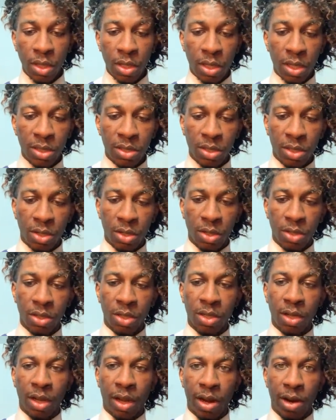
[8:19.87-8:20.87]
It's a little,
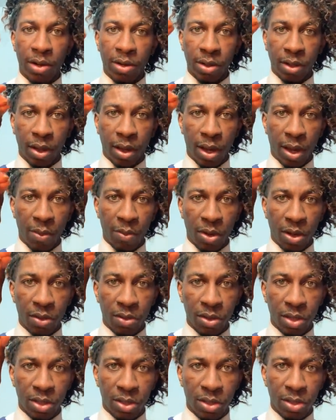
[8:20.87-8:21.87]
little hair that came
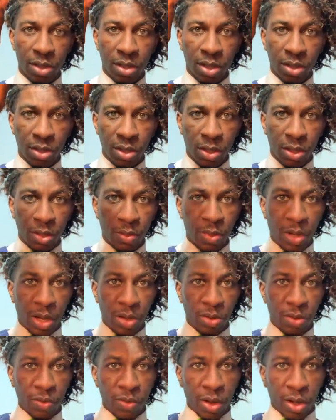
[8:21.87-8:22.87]
out. Just just a little bit. I
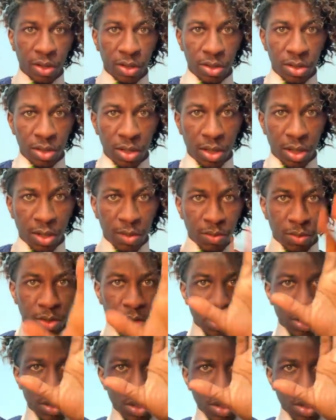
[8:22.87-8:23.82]
don't know if y'all can see that, but